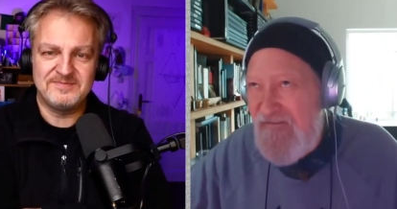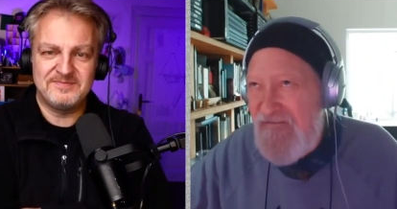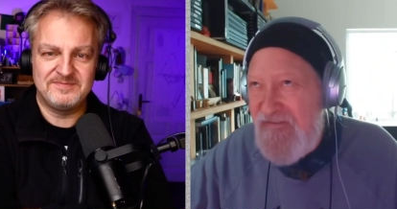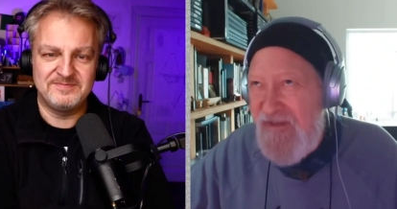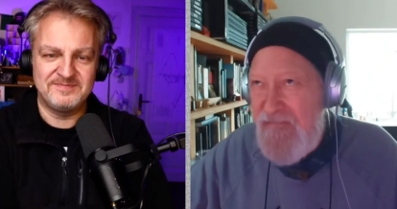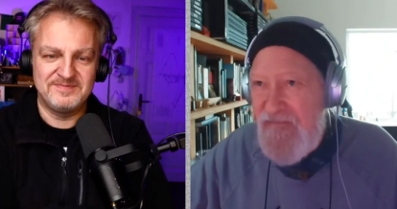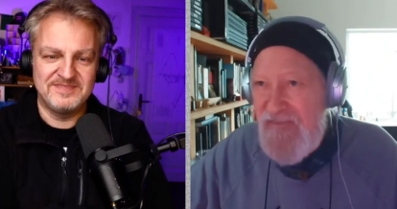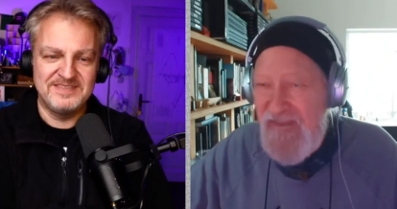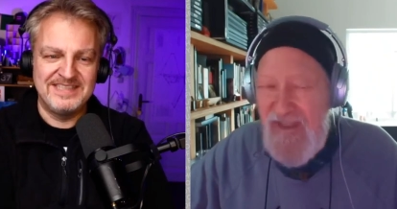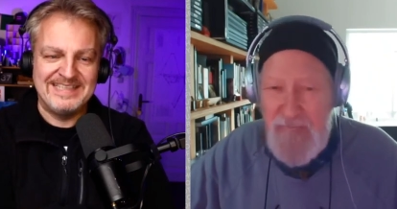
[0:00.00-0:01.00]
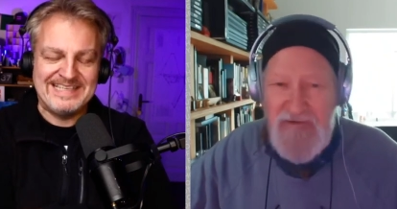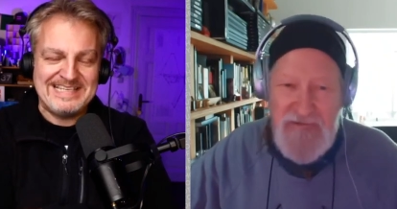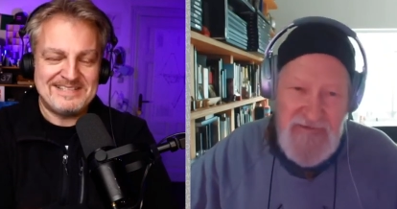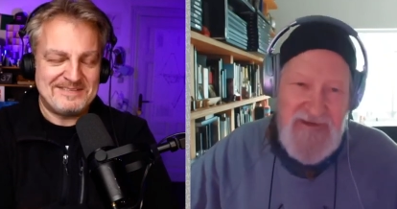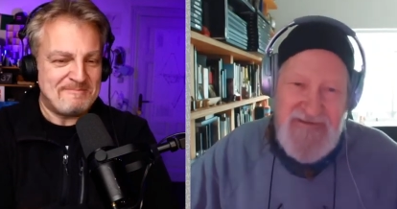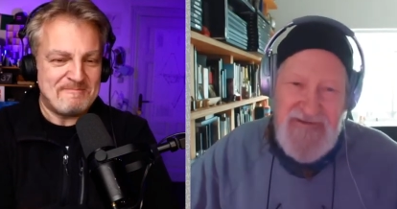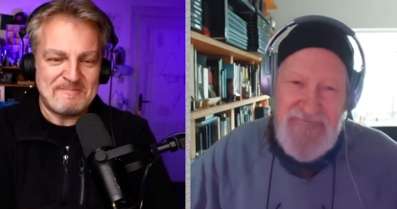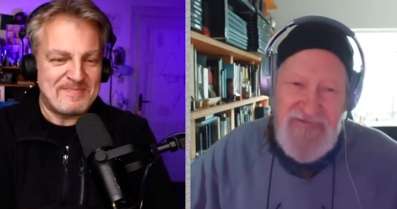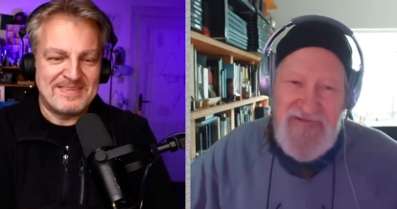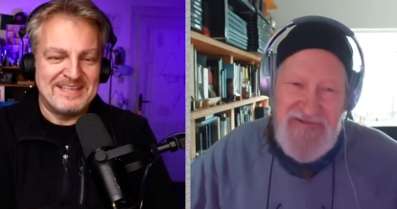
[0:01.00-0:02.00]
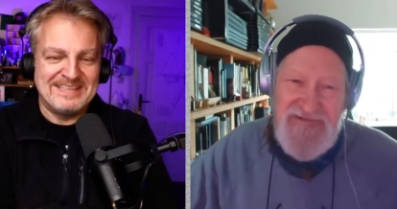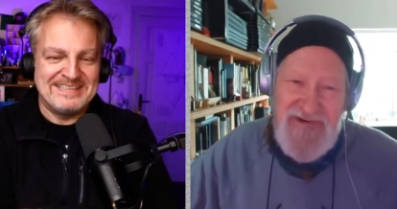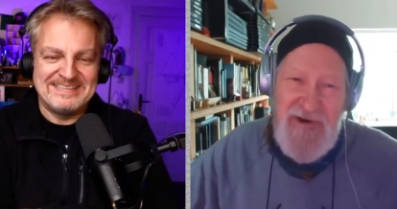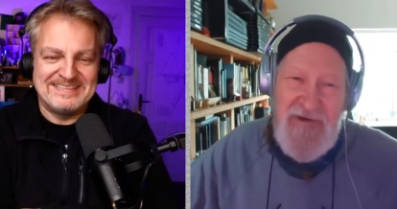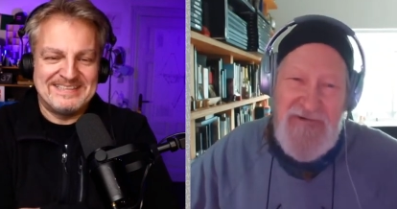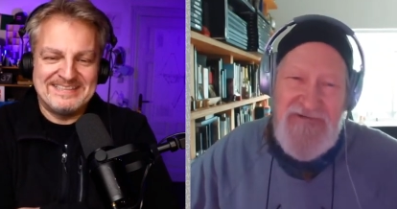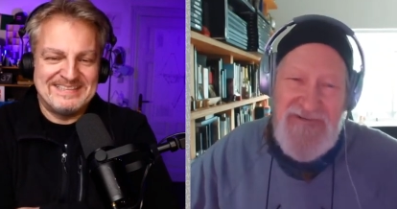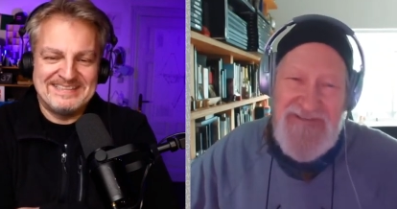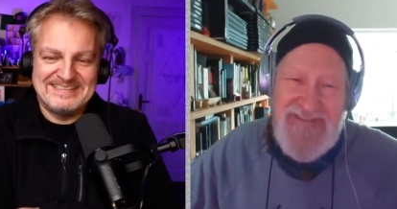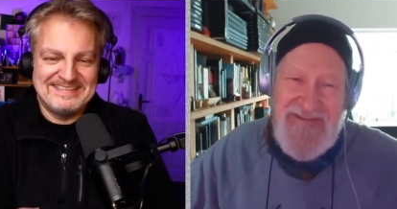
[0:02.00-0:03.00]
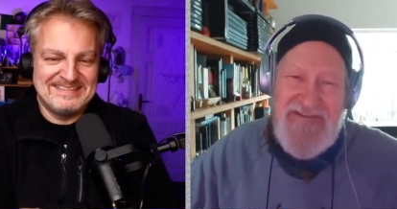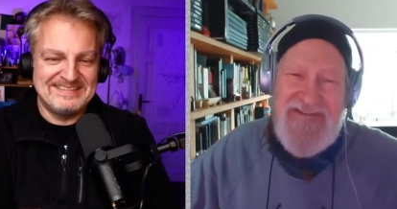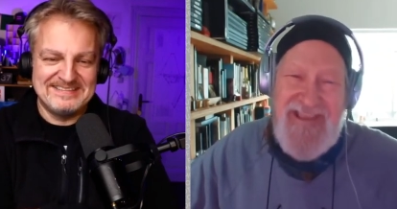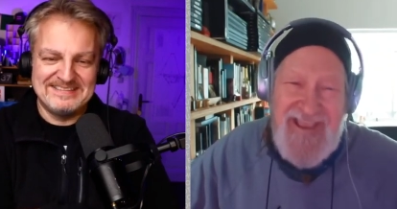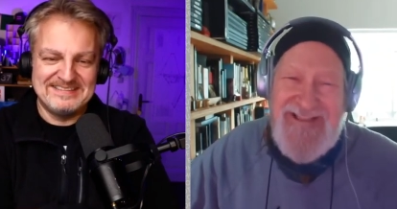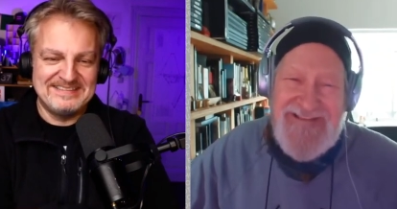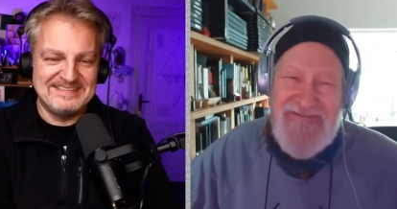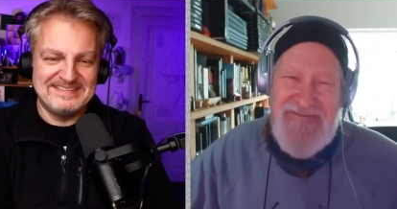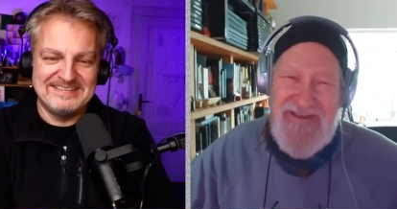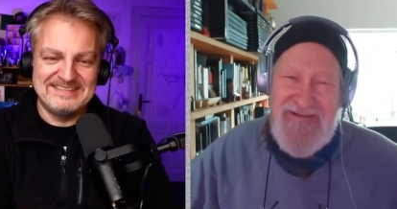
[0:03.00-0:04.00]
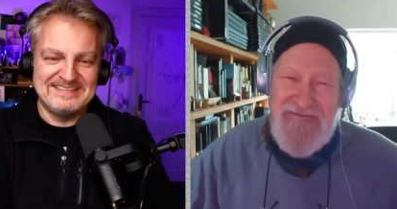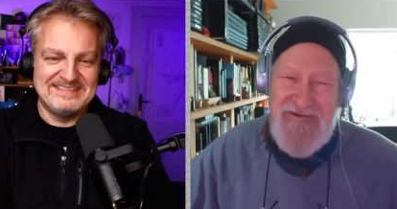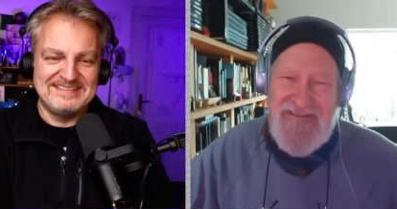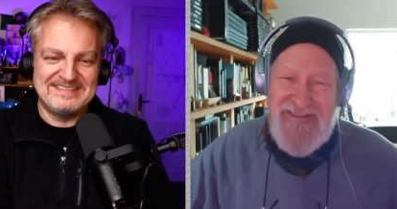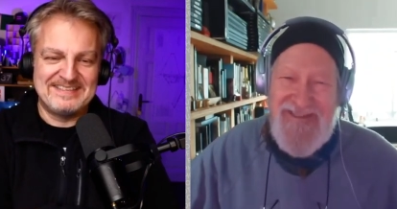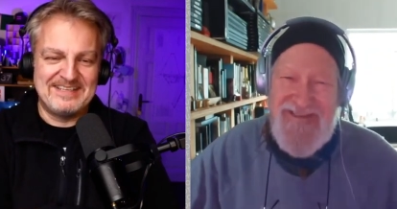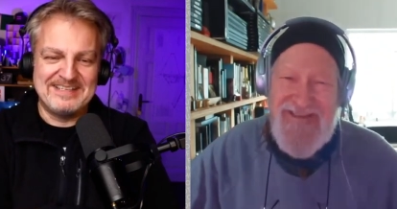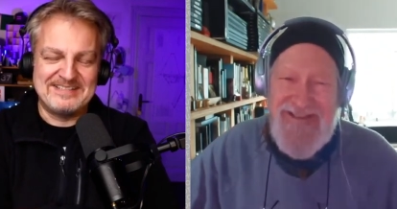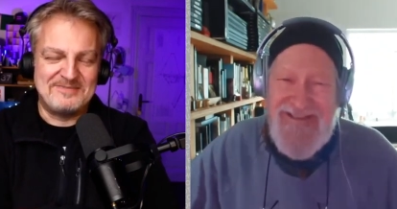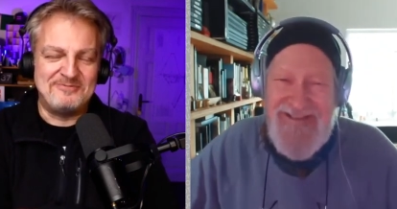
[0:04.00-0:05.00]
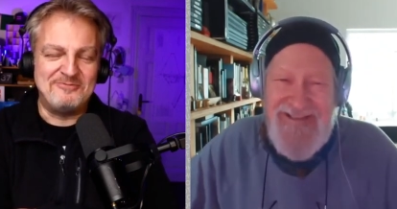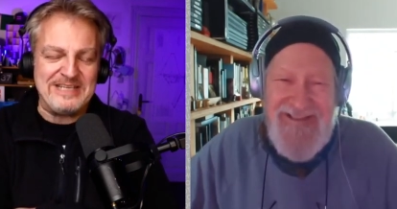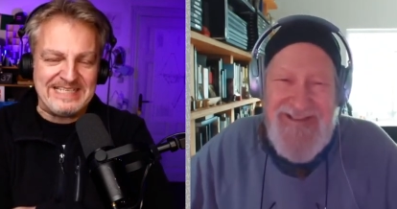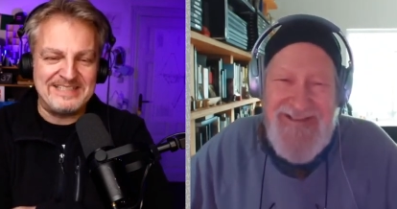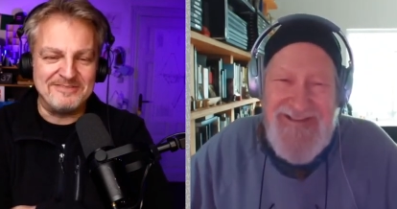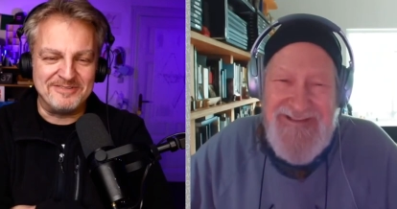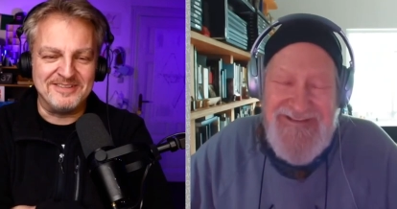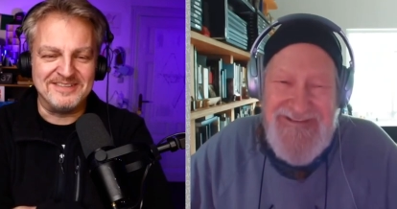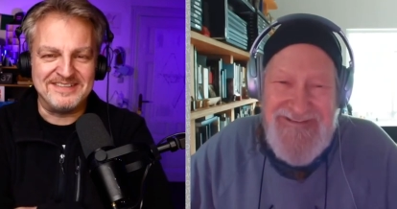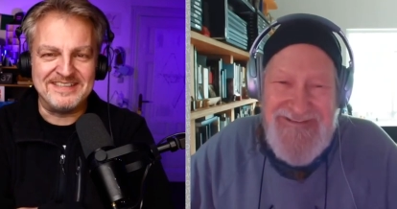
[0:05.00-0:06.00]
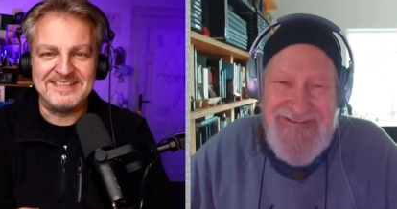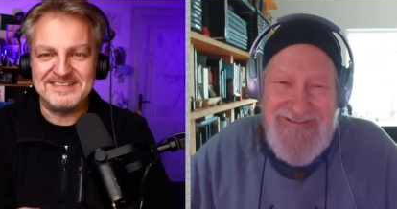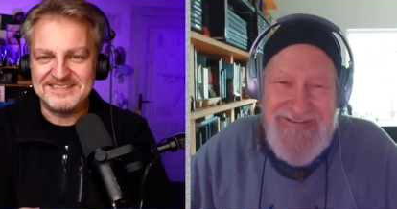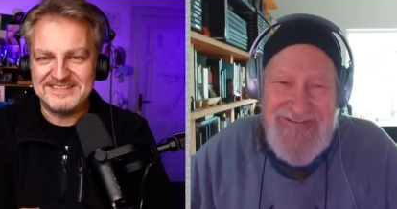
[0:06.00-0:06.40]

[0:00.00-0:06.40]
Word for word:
Speaker 1: give them the. I mean you need to show the scale of it with a, It's really a, difficult, yeah.